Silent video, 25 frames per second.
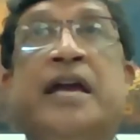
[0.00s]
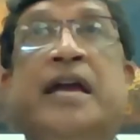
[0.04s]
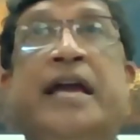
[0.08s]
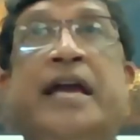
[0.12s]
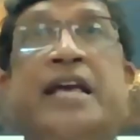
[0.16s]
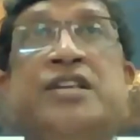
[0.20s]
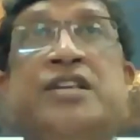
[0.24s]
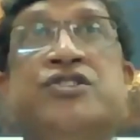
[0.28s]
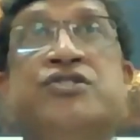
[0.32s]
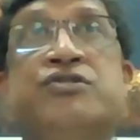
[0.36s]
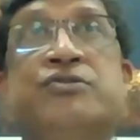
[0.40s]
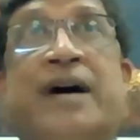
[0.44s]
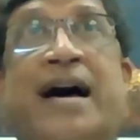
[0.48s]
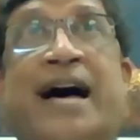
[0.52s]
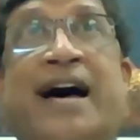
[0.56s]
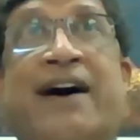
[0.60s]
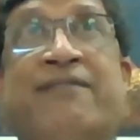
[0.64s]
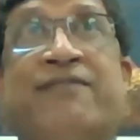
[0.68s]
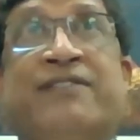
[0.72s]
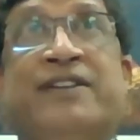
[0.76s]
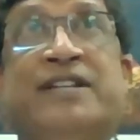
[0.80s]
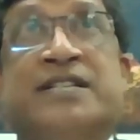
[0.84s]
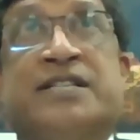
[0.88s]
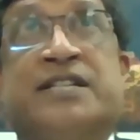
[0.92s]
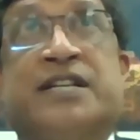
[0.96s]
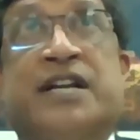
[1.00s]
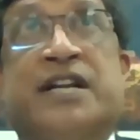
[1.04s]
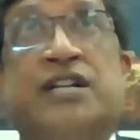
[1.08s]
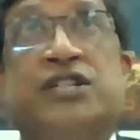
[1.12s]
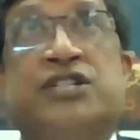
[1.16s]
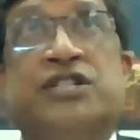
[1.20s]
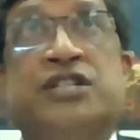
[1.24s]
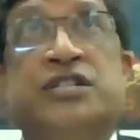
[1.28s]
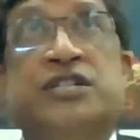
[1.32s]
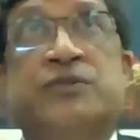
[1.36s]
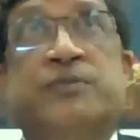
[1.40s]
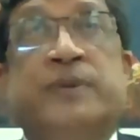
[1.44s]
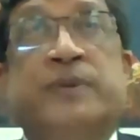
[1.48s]
is to have
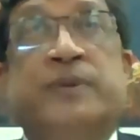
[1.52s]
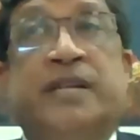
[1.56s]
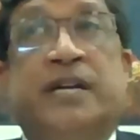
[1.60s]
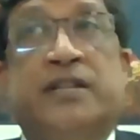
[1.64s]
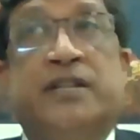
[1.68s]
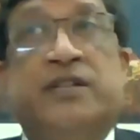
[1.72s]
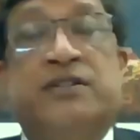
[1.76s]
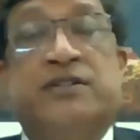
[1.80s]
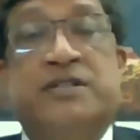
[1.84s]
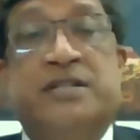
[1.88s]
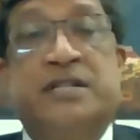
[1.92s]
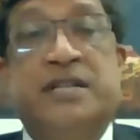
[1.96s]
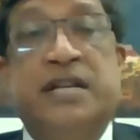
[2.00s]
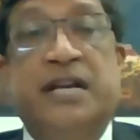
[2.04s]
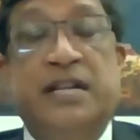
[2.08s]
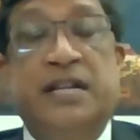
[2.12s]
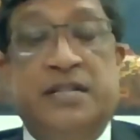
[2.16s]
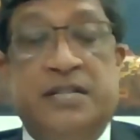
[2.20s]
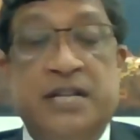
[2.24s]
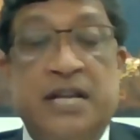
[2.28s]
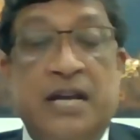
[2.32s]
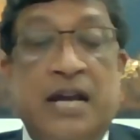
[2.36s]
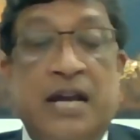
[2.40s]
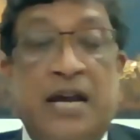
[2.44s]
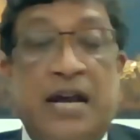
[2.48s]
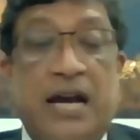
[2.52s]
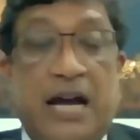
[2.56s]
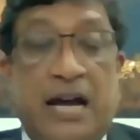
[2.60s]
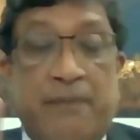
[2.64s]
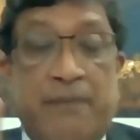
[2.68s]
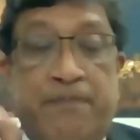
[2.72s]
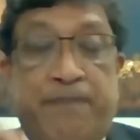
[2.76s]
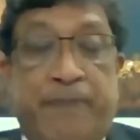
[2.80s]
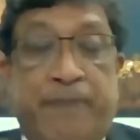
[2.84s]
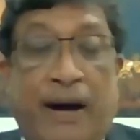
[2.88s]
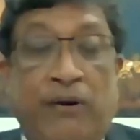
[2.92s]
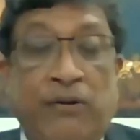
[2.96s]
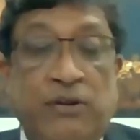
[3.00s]
discussions with other states
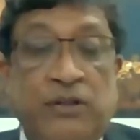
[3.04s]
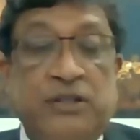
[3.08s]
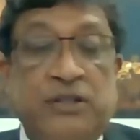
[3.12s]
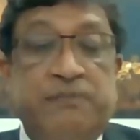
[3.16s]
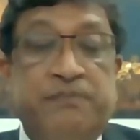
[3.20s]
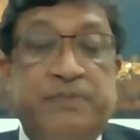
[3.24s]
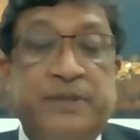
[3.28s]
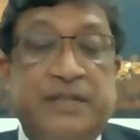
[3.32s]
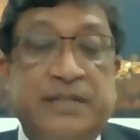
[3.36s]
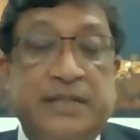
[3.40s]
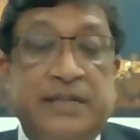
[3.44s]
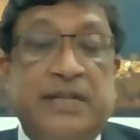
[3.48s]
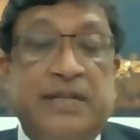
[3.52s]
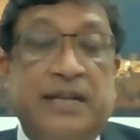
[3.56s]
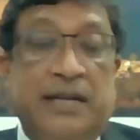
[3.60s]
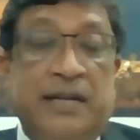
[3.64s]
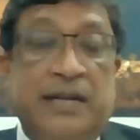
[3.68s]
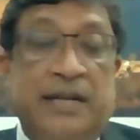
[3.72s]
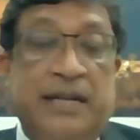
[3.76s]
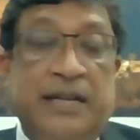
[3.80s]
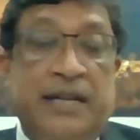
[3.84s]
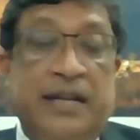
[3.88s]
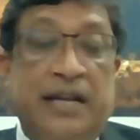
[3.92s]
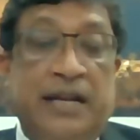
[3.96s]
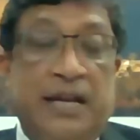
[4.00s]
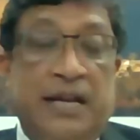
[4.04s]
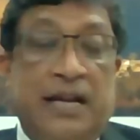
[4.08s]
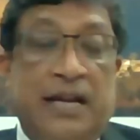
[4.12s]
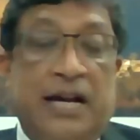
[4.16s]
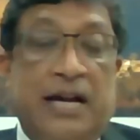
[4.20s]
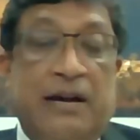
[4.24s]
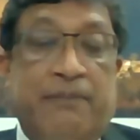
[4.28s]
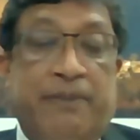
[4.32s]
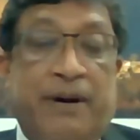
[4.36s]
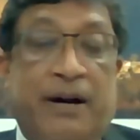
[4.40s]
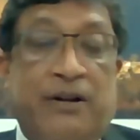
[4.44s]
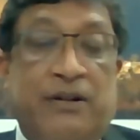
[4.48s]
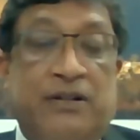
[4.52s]
about particularly
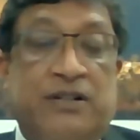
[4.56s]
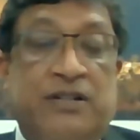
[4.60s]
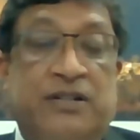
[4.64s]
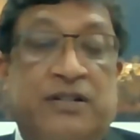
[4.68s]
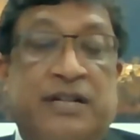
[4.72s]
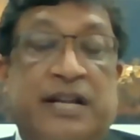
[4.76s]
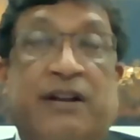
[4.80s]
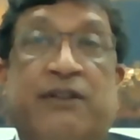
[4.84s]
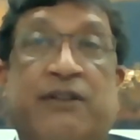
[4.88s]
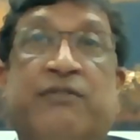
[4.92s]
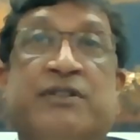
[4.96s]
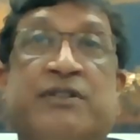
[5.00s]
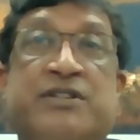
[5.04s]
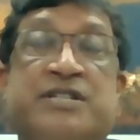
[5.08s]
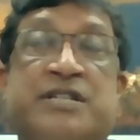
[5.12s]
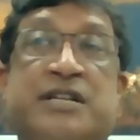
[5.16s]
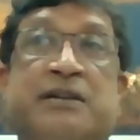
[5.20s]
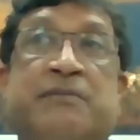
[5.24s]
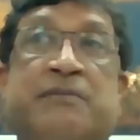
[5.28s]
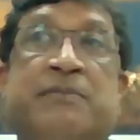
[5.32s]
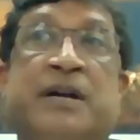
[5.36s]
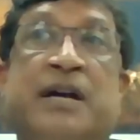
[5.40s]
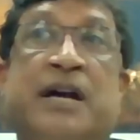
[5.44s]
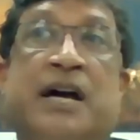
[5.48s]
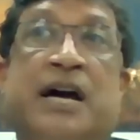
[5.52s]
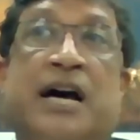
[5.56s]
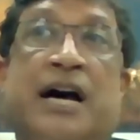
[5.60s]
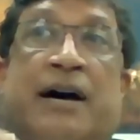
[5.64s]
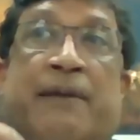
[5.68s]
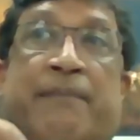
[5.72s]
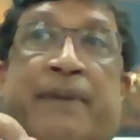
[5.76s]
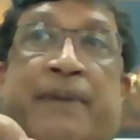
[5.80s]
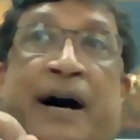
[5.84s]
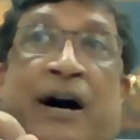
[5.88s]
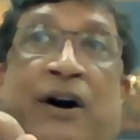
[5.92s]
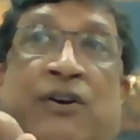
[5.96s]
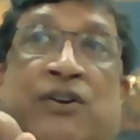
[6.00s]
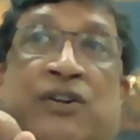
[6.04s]
about terrorism,
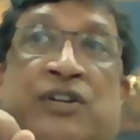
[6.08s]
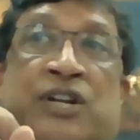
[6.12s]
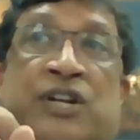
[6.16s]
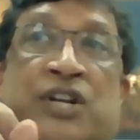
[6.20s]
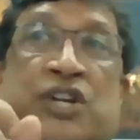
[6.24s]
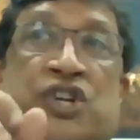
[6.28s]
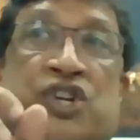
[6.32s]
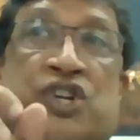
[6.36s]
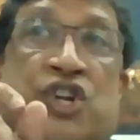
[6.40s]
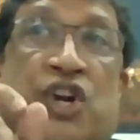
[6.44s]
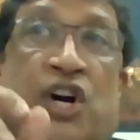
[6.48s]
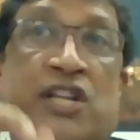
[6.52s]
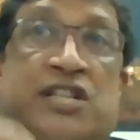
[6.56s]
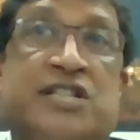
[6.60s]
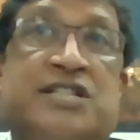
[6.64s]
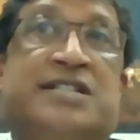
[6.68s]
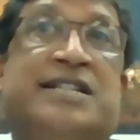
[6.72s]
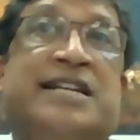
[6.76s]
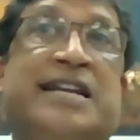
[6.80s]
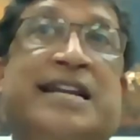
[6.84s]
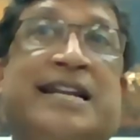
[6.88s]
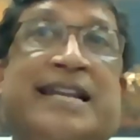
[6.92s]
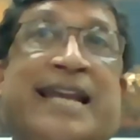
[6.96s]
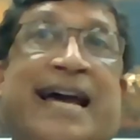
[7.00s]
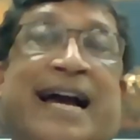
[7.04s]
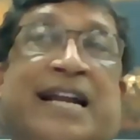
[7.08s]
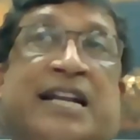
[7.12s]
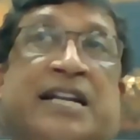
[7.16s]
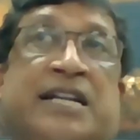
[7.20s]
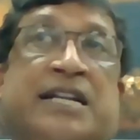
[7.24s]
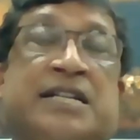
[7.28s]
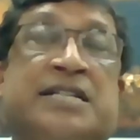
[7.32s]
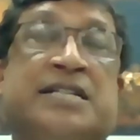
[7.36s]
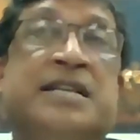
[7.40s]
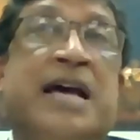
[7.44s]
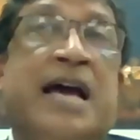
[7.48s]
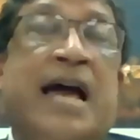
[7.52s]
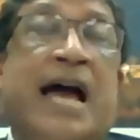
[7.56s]
about non-state
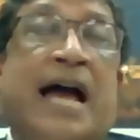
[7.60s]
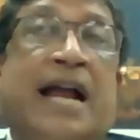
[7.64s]
actors.